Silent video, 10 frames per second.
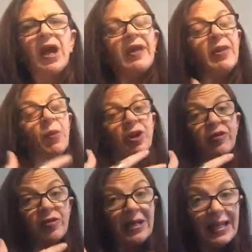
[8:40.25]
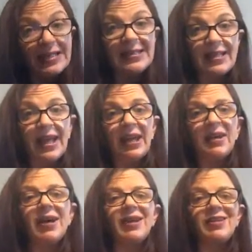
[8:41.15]
And then when you've released
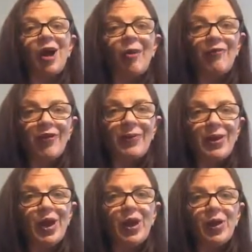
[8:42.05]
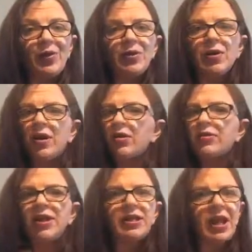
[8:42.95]
it and it come from you,
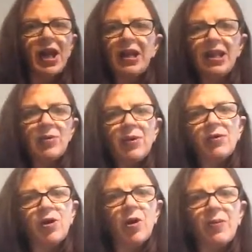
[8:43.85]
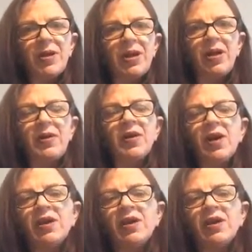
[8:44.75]
then yeah, let the world copy you.